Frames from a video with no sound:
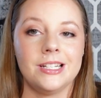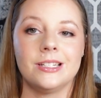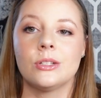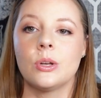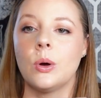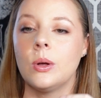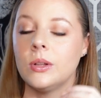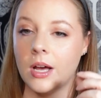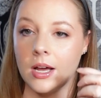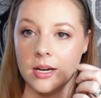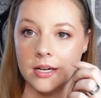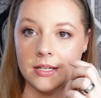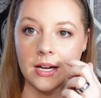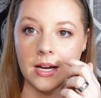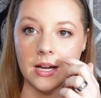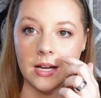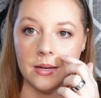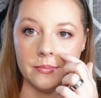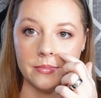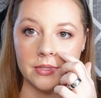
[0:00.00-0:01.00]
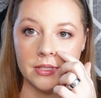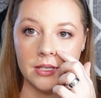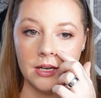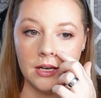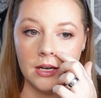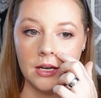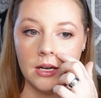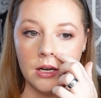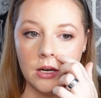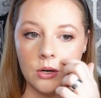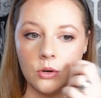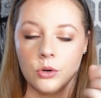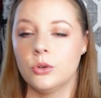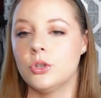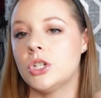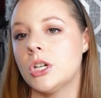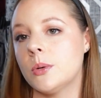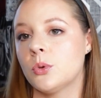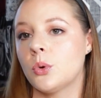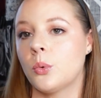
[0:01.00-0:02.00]
So a lot of times
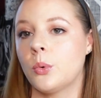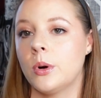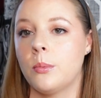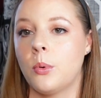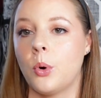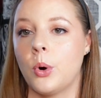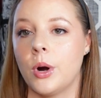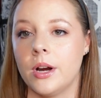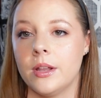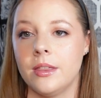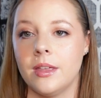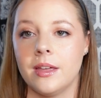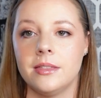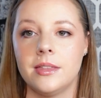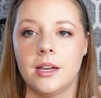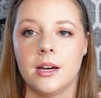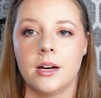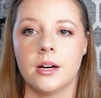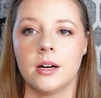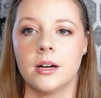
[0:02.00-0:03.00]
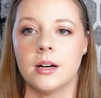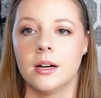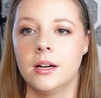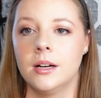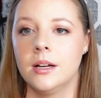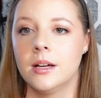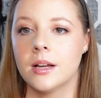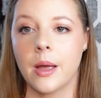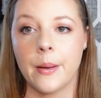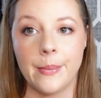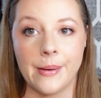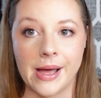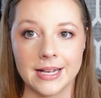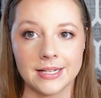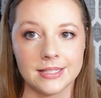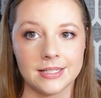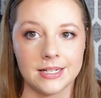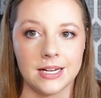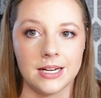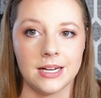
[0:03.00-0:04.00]
cruise ships will report that their
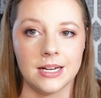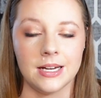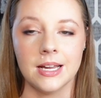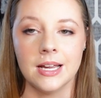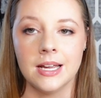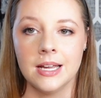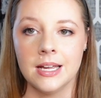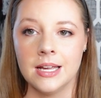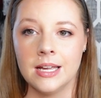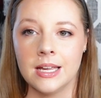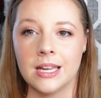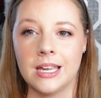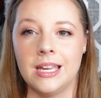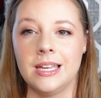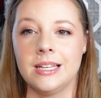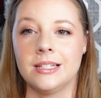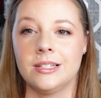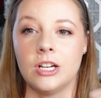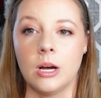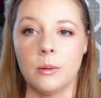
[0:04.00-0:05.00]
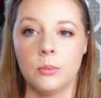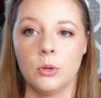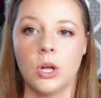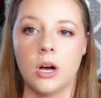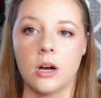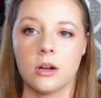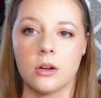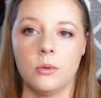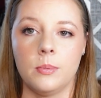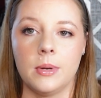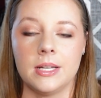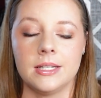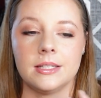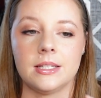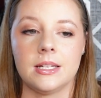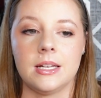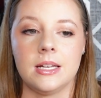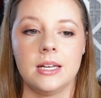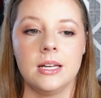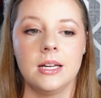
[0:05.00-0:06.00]
capacity is double
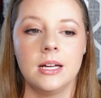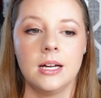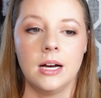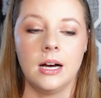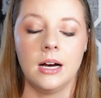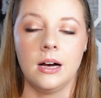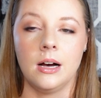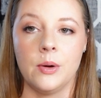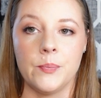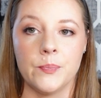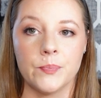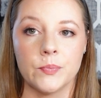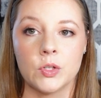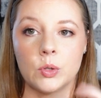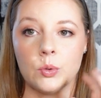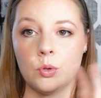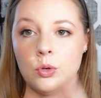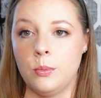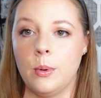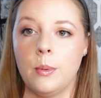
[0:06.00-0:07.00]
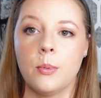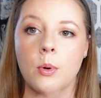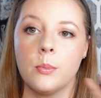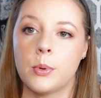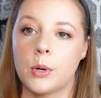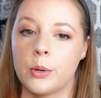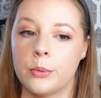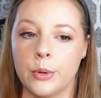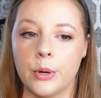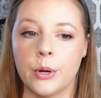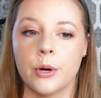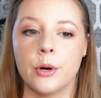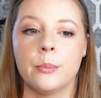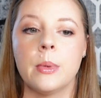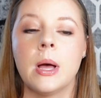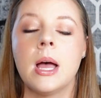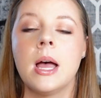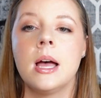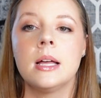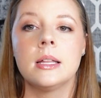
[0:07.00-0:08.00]
occupancy, so 2 people per room.